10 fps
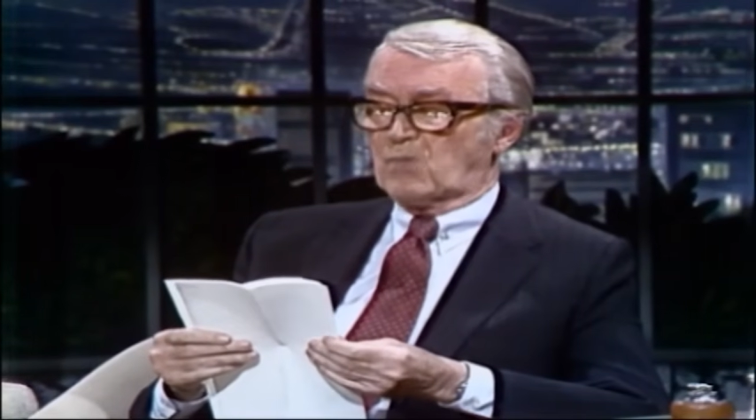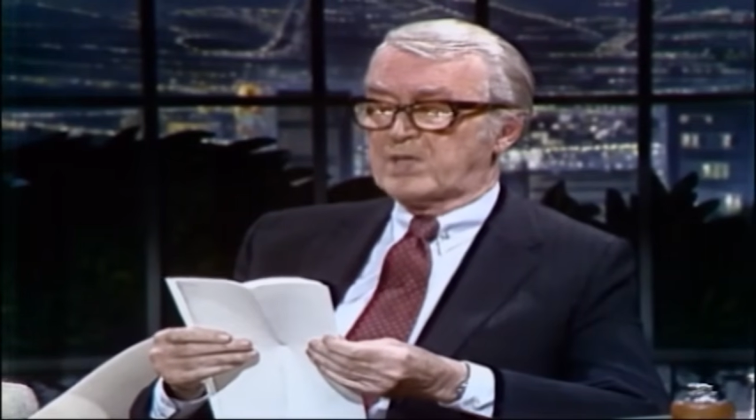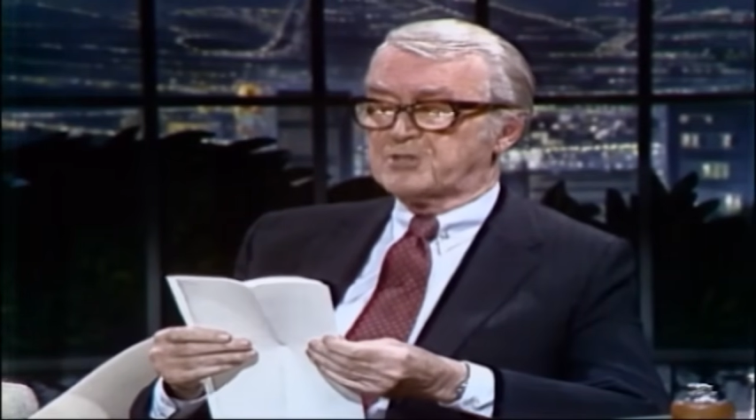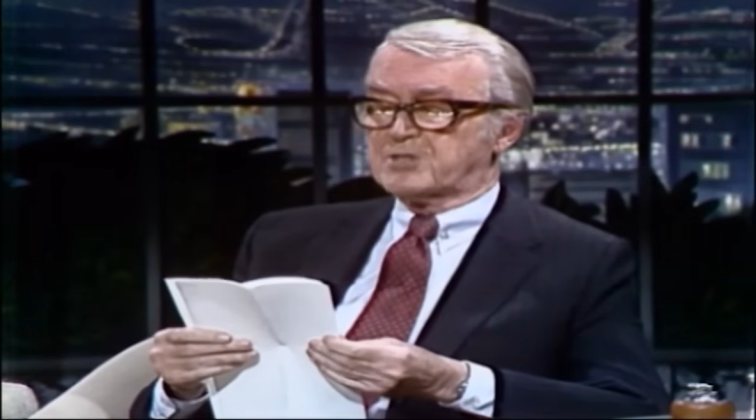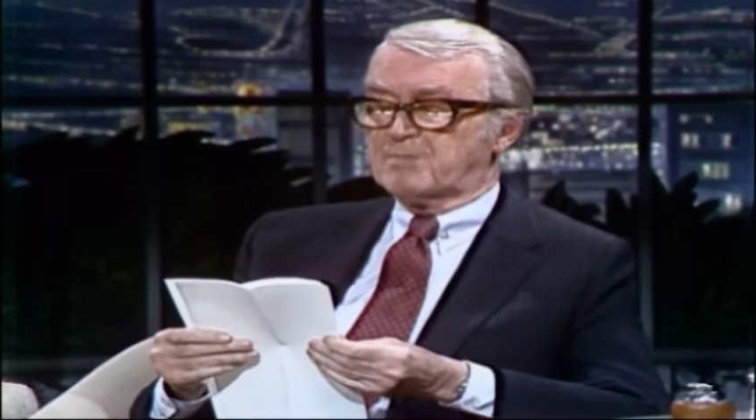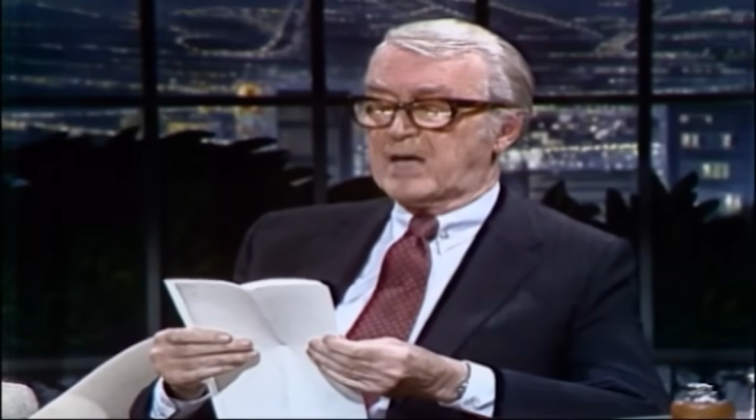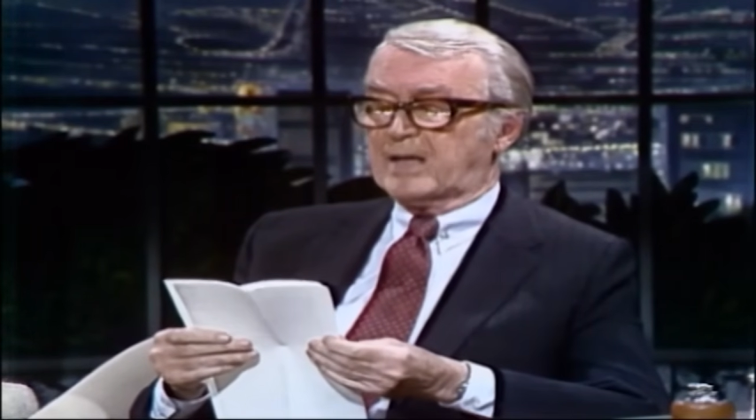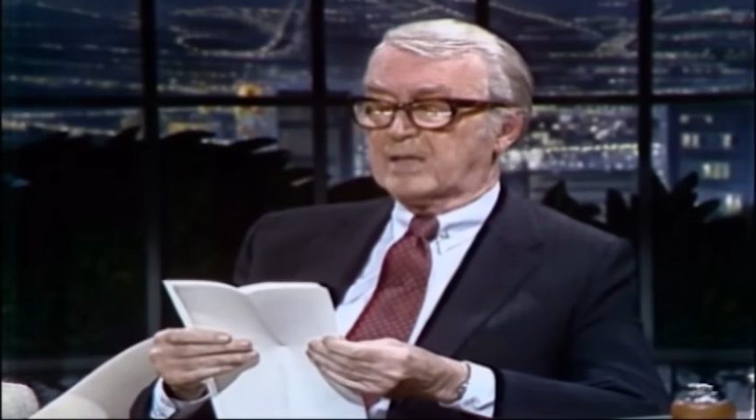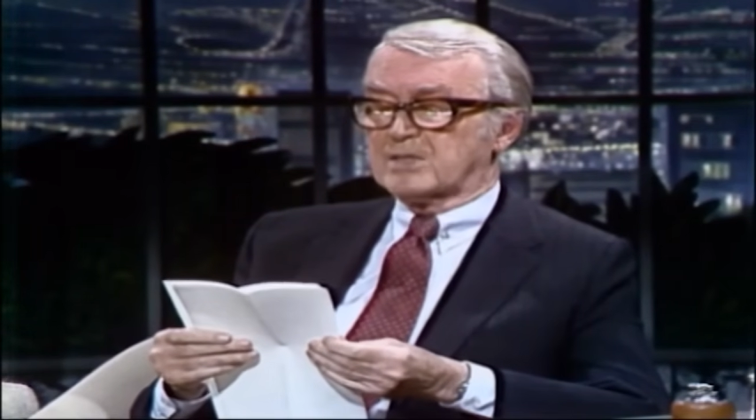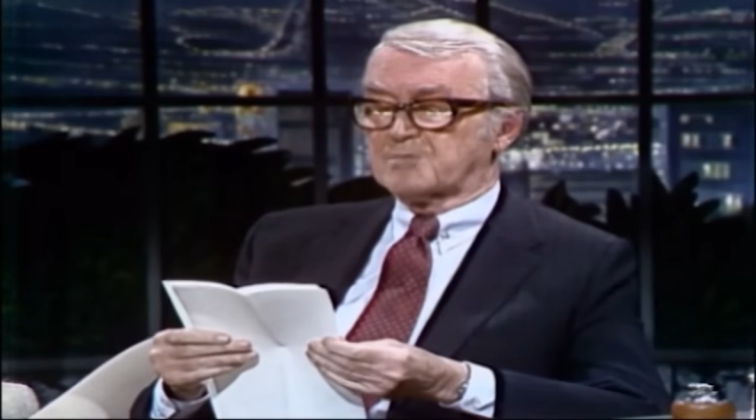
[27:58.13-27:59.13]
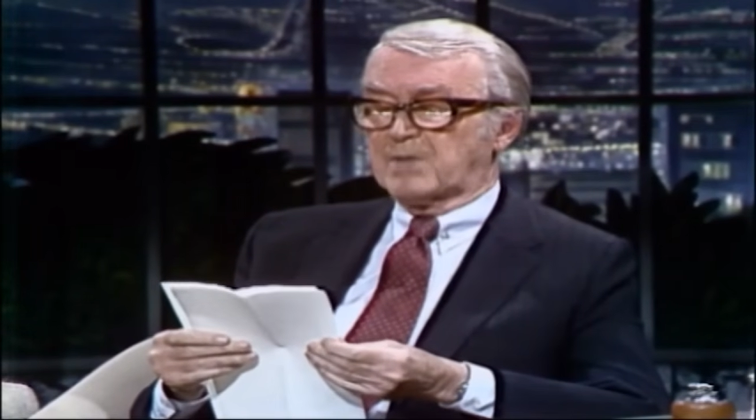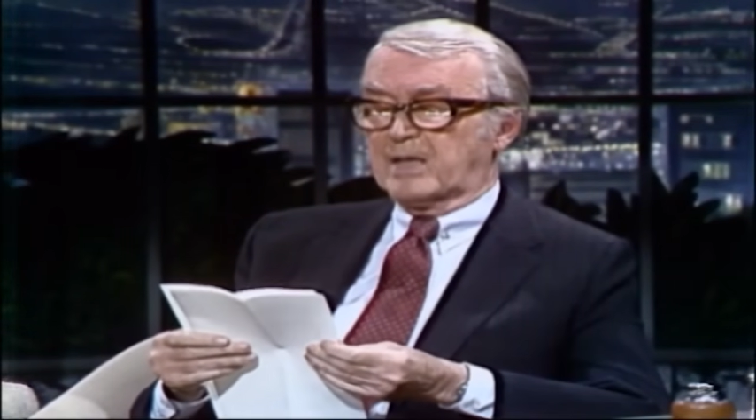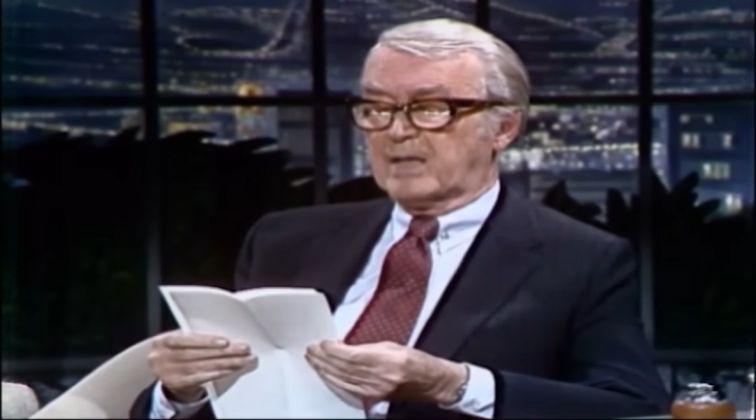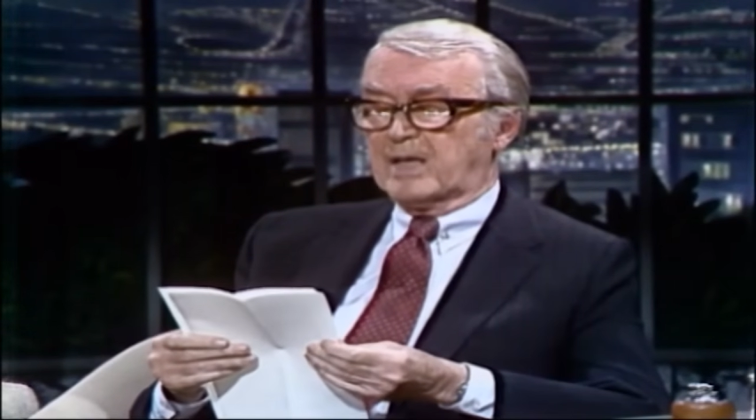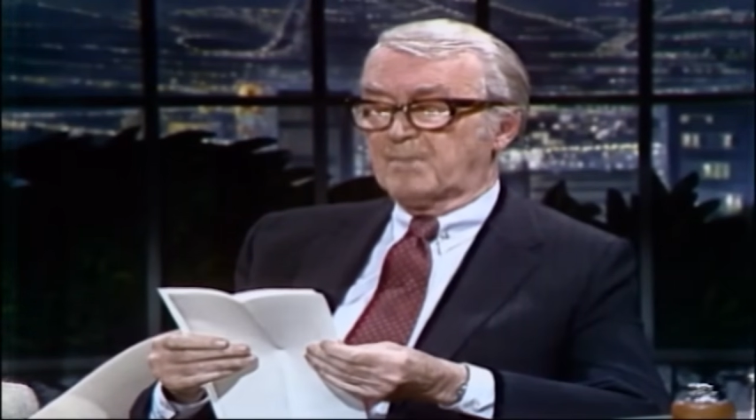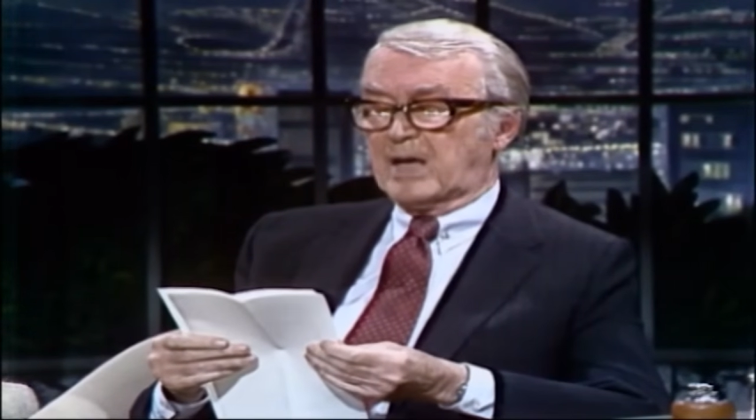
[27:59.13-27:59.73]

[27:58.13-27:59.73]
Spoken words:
Instamatic is my name.